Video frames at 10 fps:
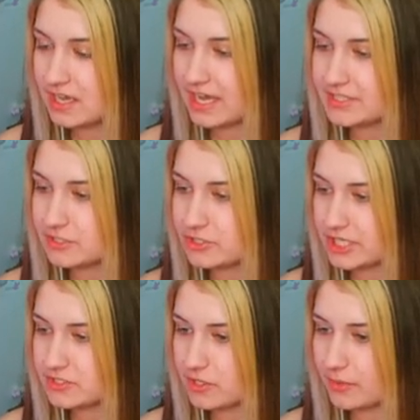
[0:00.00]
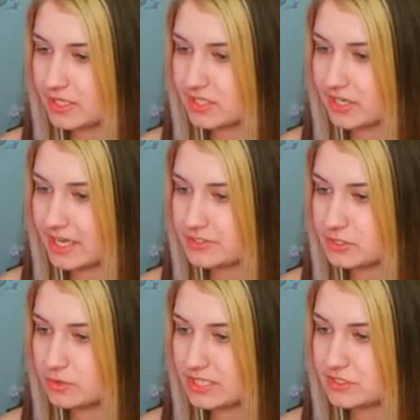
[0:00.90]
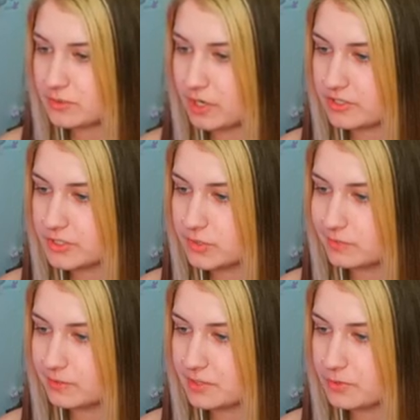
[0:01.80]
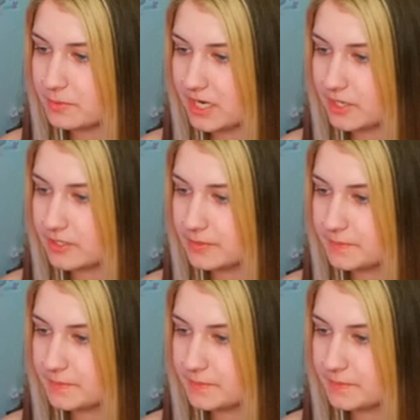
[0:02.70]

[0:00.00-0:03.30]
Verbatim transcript: I suggest going there as soon as you are suitably prepared.